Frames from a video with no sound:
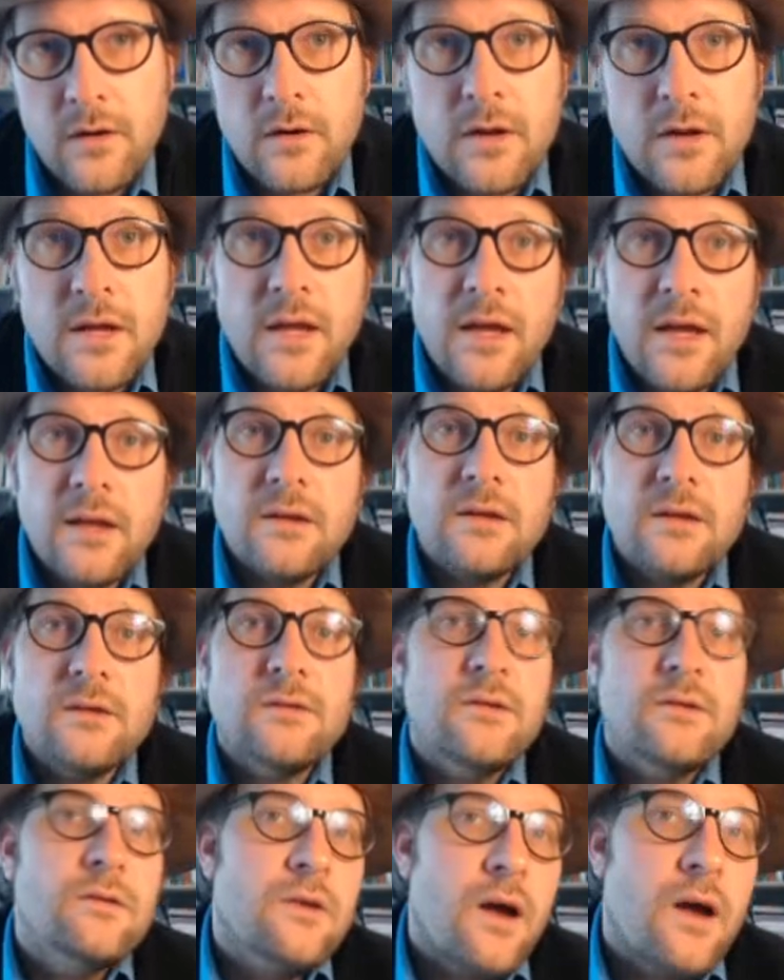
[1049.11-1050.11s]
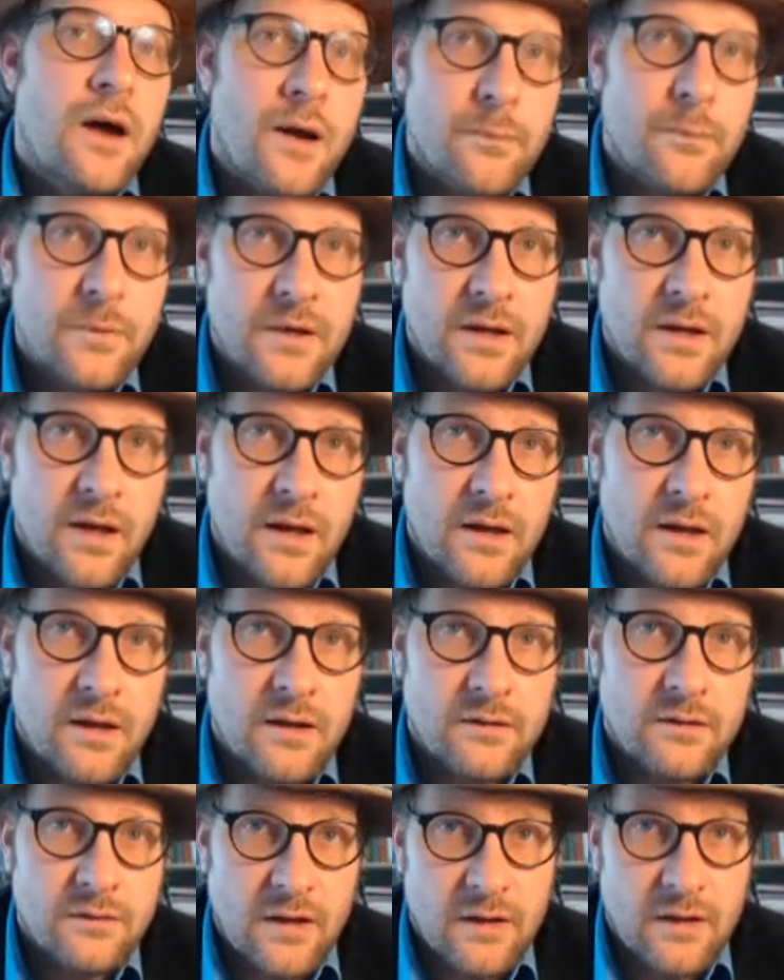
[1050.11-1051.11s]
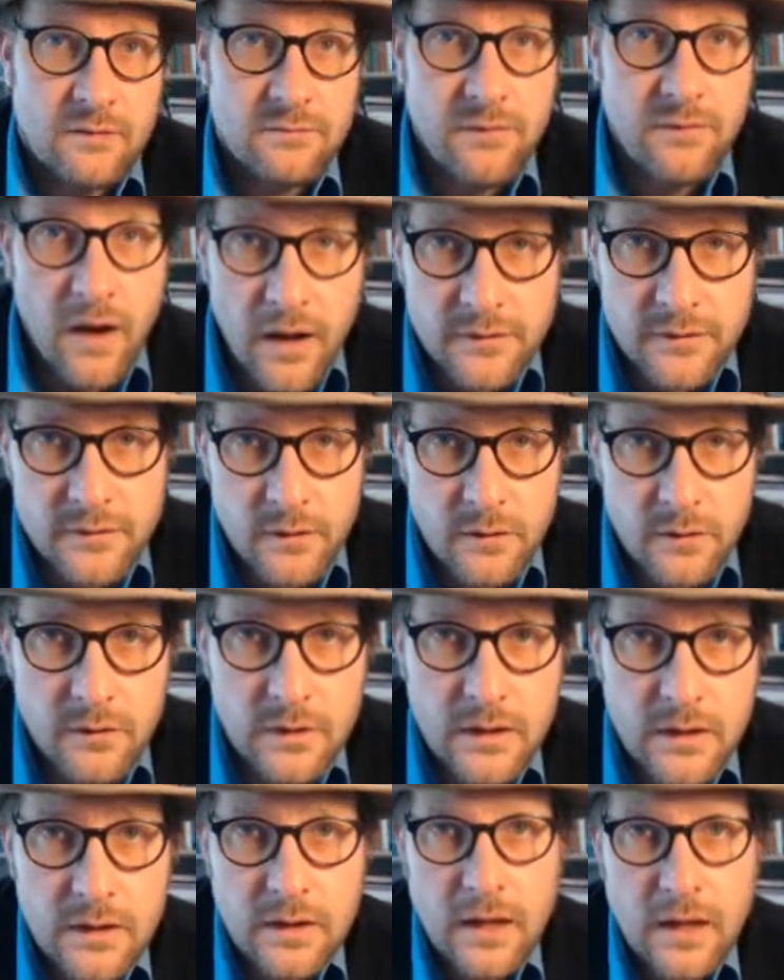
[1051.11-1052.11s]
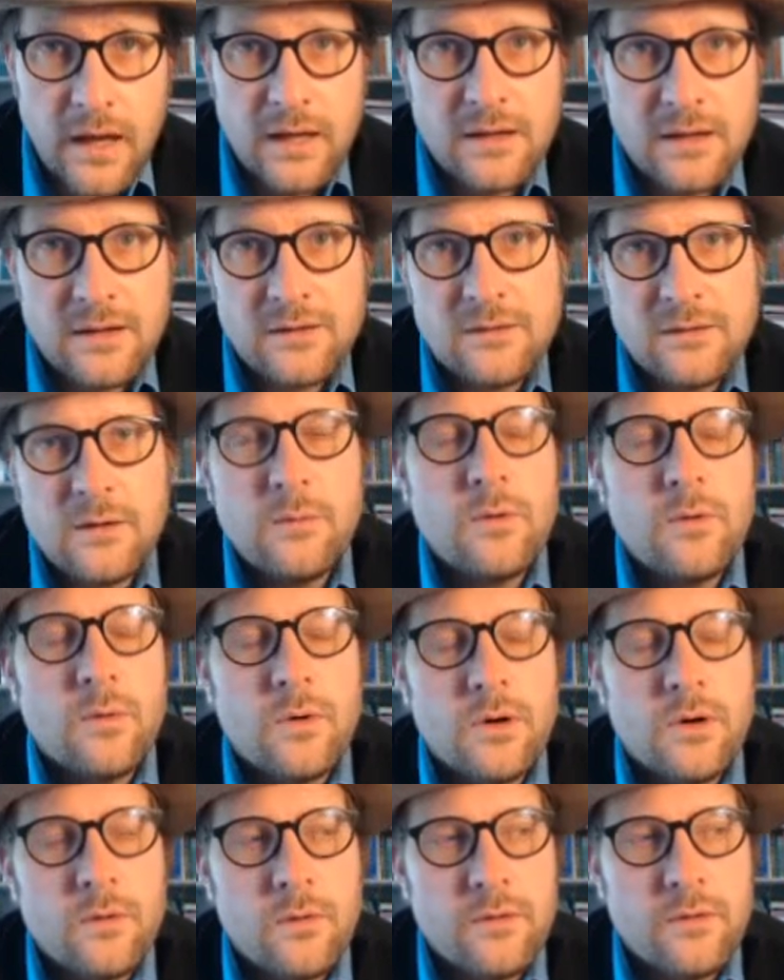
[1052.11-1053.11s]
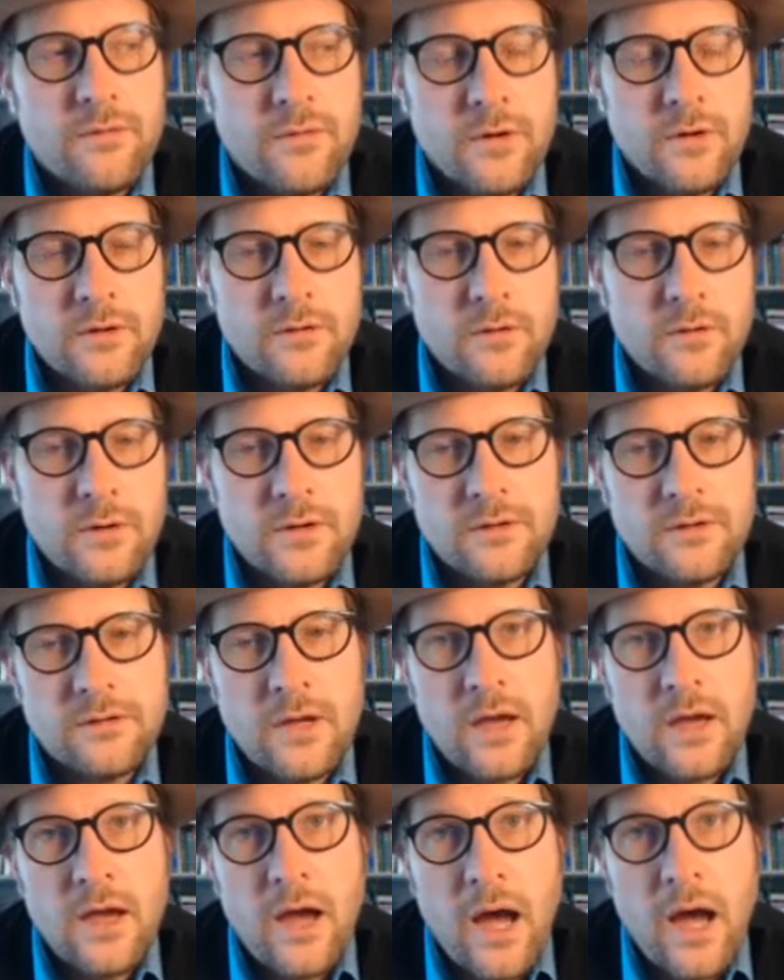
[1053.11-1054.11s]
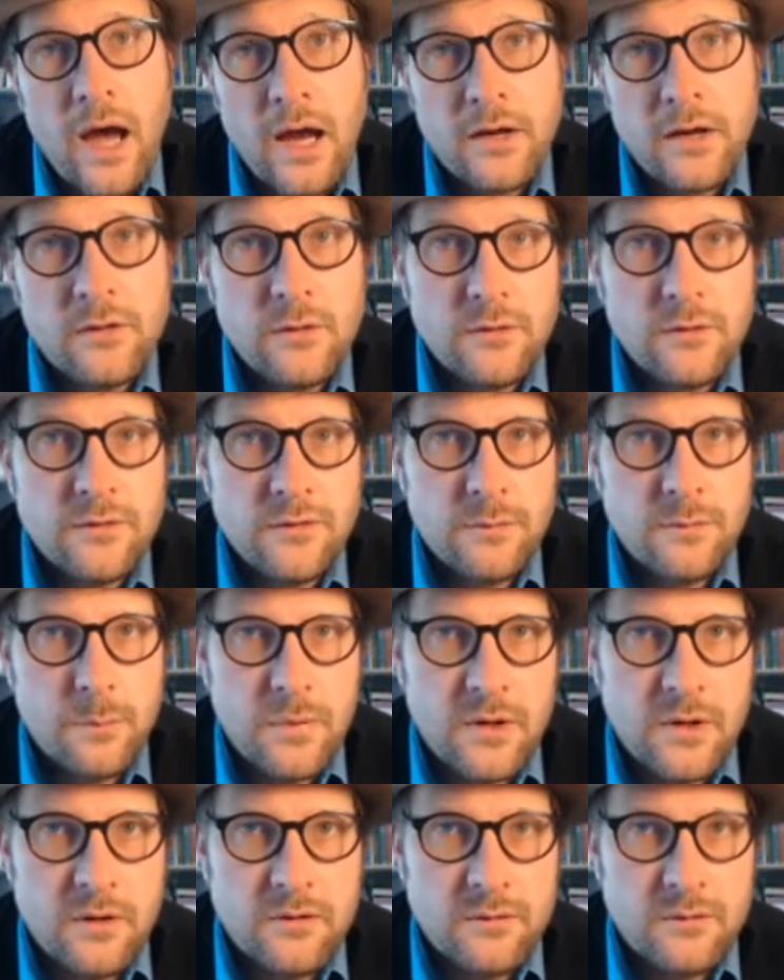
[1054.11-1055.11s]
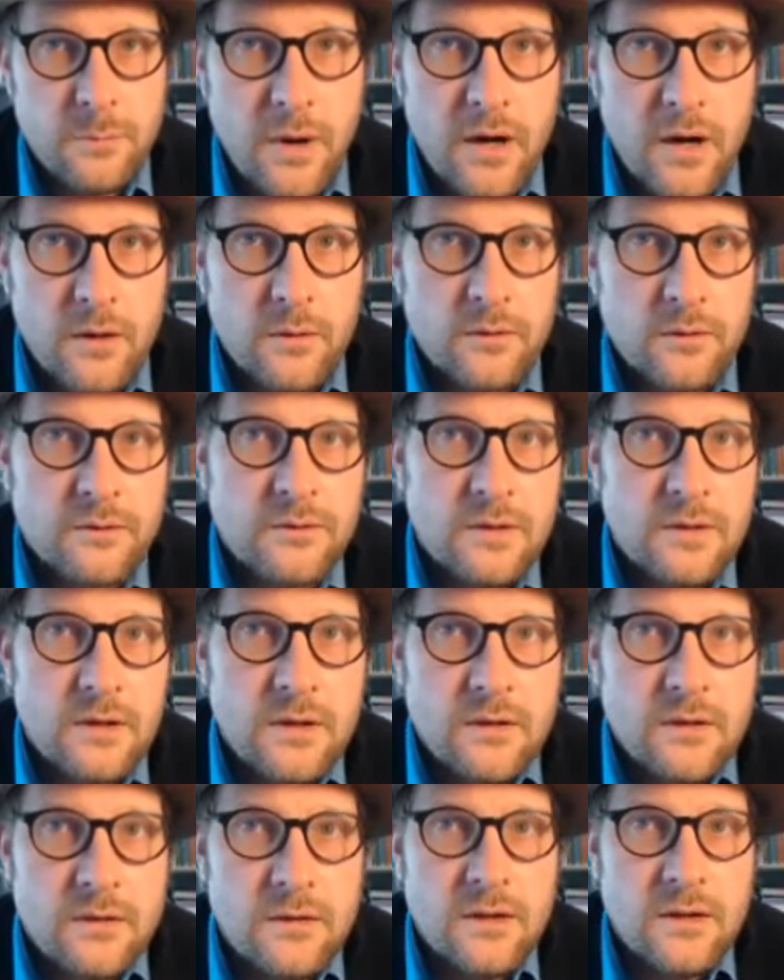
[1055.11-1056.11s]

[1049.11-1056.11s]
Their calyx is common as a fossil and exhibit what are referred to as hydrospirals.